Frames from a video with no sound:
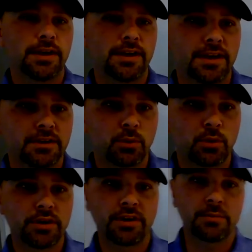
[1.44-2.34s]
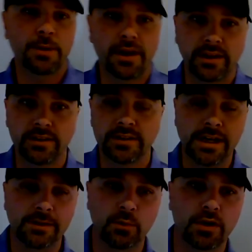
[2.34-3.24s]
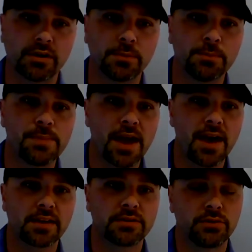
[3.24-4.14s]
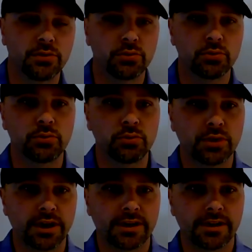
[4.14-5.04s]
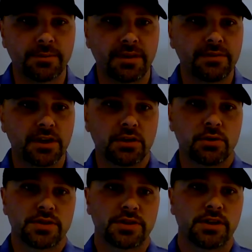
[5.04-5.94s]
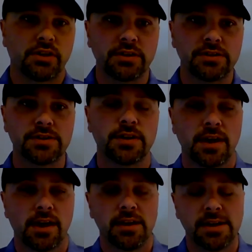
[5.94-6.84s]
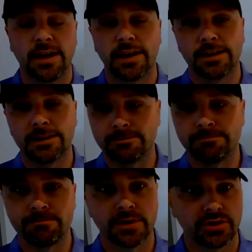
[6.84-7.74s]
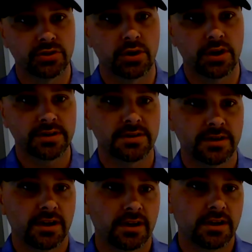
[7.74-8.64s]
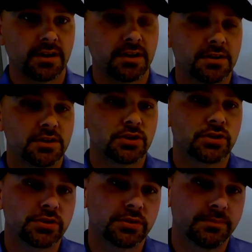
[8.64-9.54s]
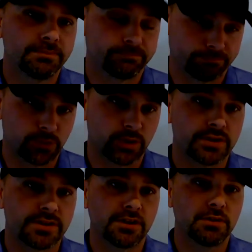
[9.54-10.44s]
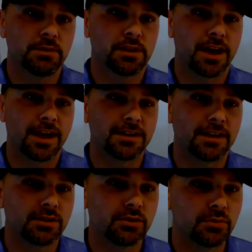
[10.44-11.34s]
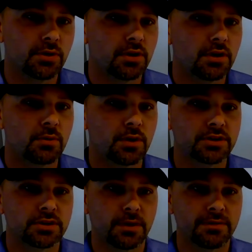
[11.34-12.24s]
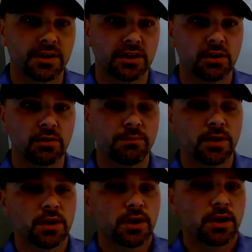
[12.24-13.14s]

Hey, good morning, everybody. Welcome back to my video series. This is Chris, and it's good to see you. Glad that you are watching my video.